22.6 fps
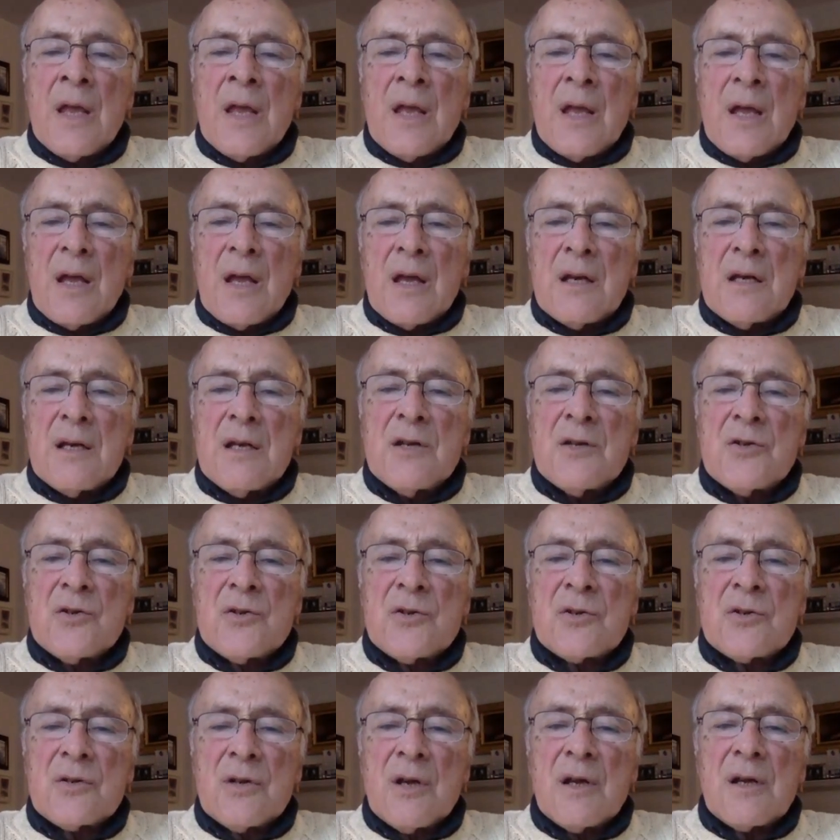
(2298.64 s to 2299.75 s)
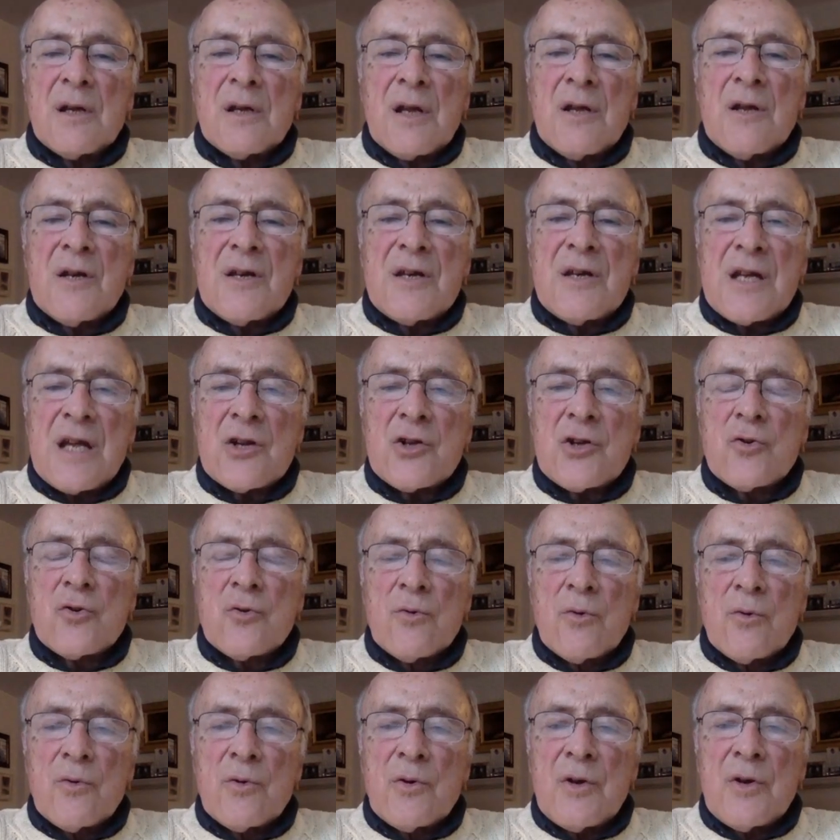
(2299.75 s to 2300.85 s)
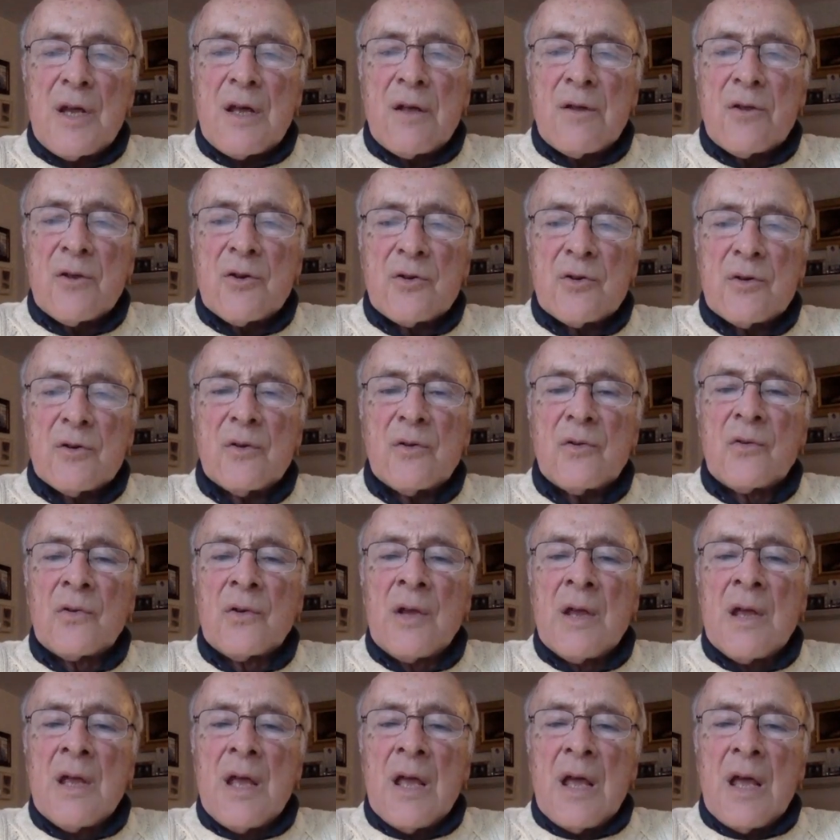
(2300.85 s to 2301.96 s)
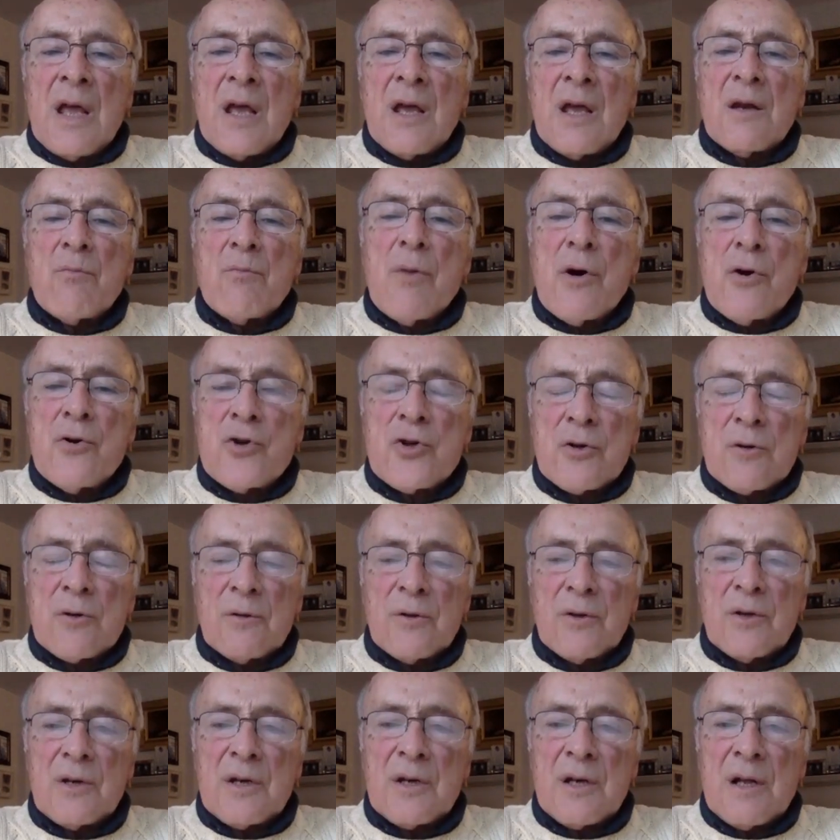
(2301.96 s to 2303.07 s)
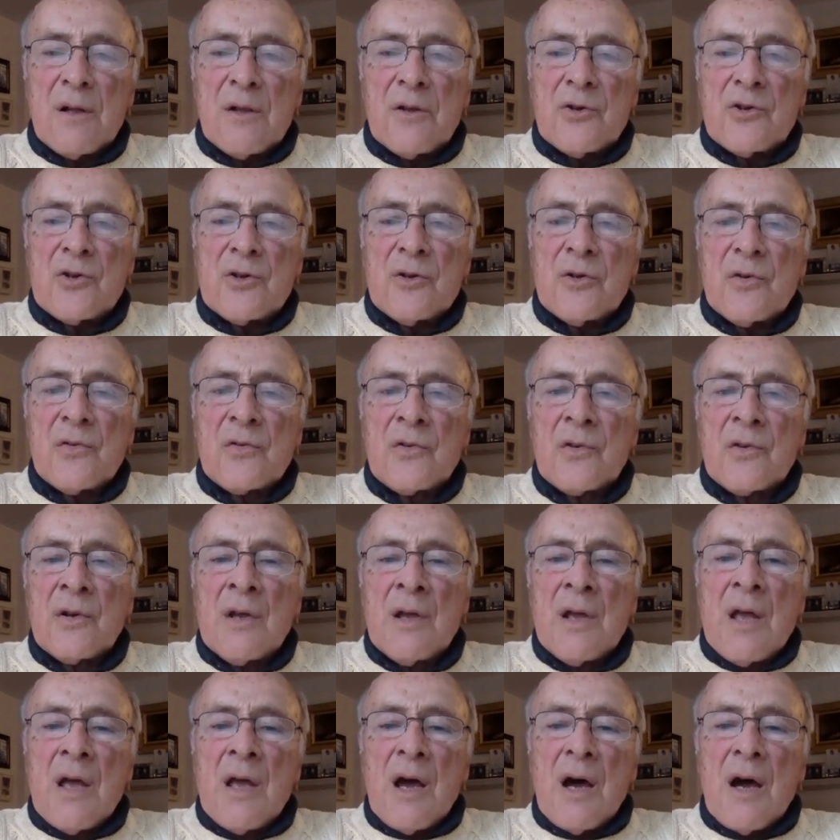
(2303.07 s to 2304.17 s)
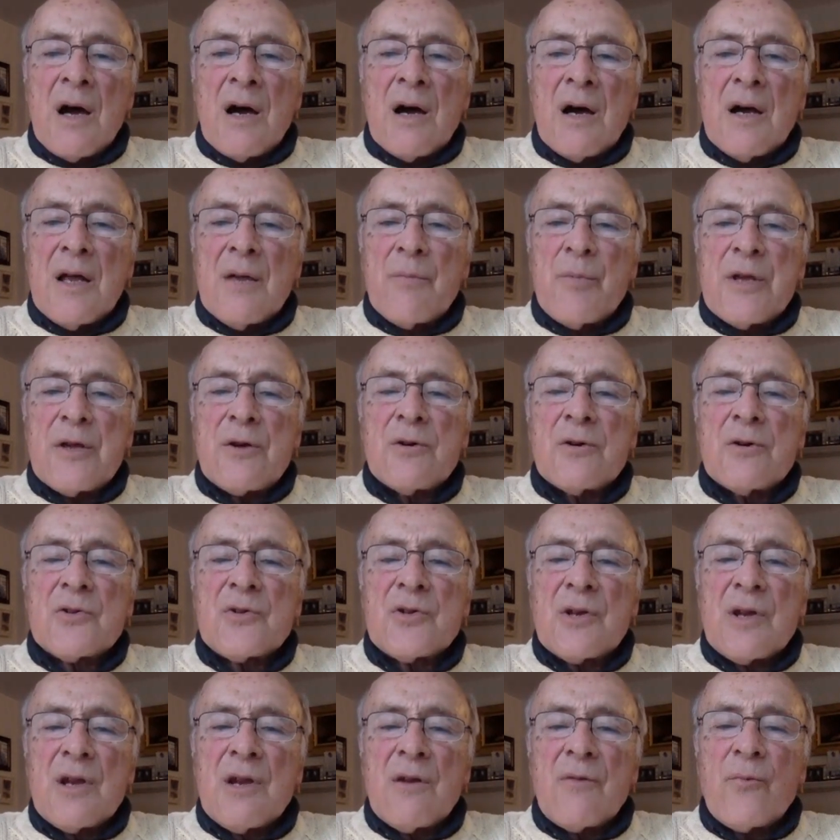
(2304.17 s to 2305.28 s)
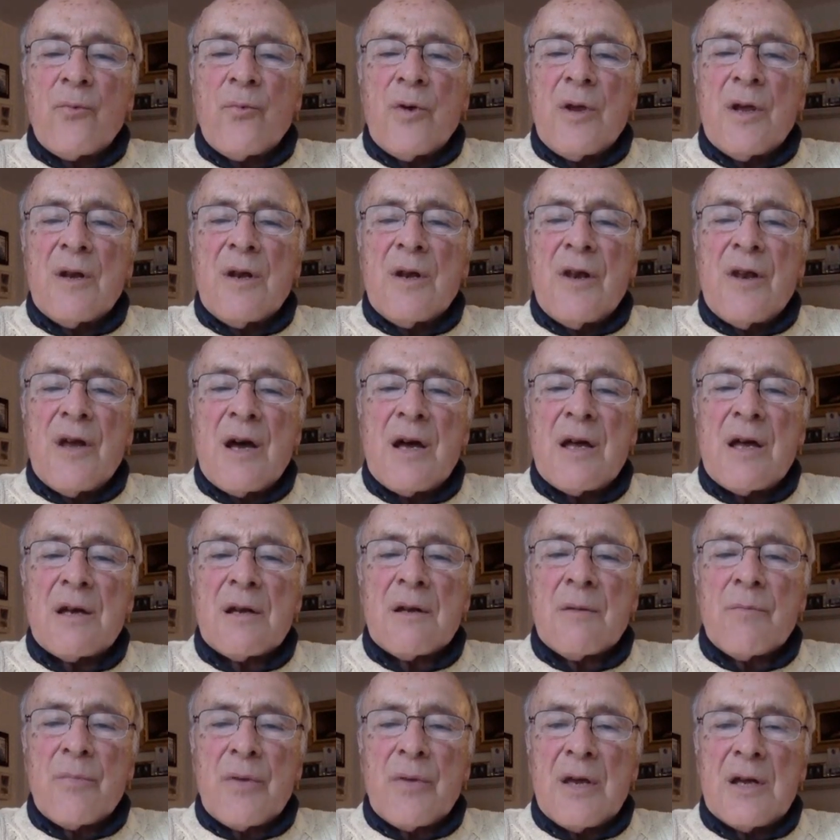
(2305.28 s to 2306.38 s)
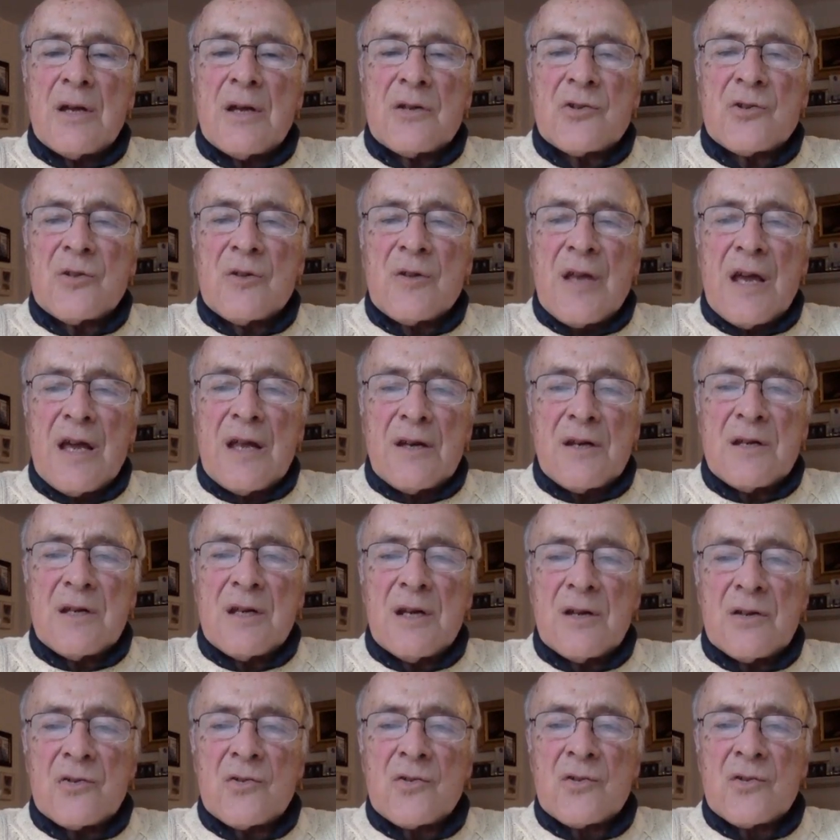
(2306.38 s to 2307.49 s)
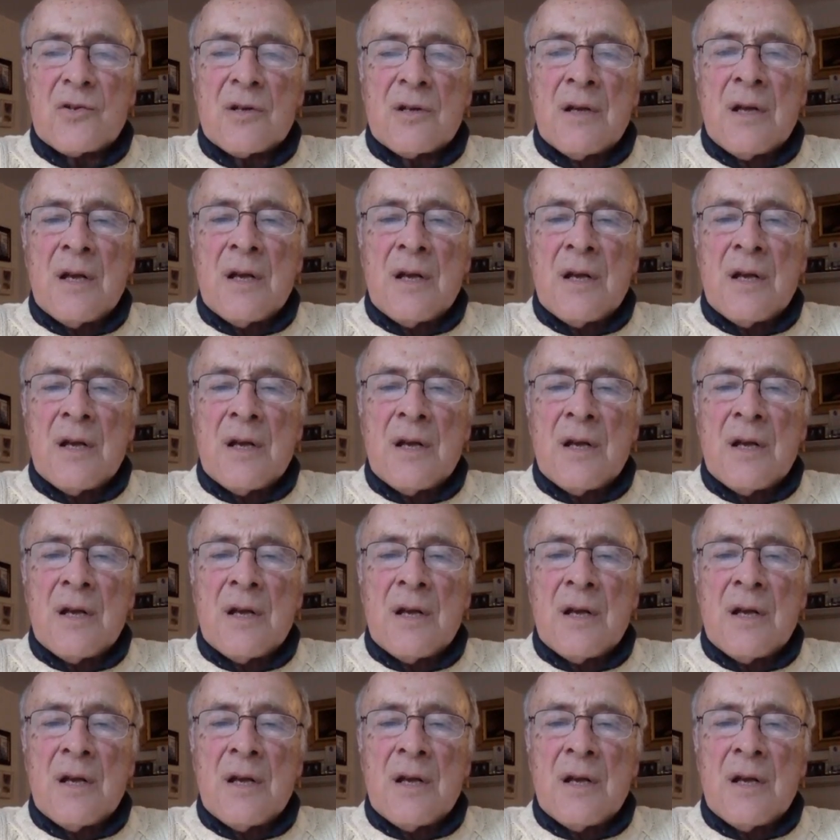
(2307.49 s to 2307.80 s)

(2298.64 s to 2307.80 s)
and his uh, contextual intelligence and emotional intelligence. Uh, because if we had not passed that test